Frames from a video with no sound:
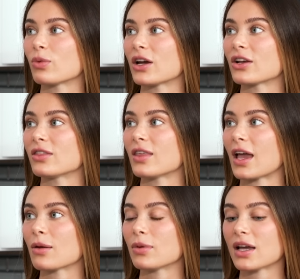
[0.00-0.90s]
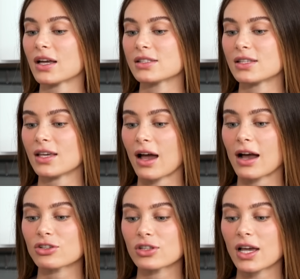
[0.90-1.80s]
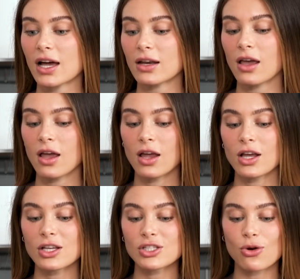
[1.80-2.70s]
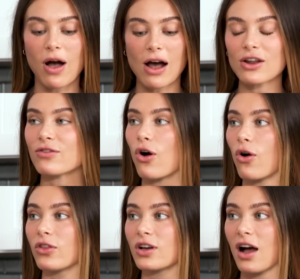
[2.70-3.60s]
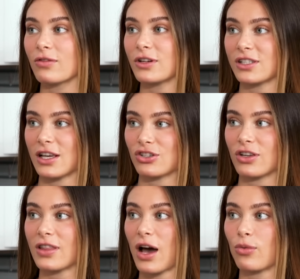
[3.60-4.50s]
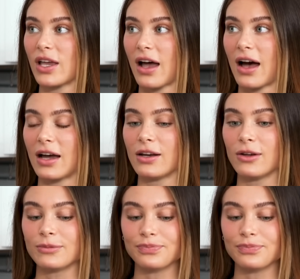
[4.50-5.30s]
the weird thing, because he actually had. So out of all the conversation that we had,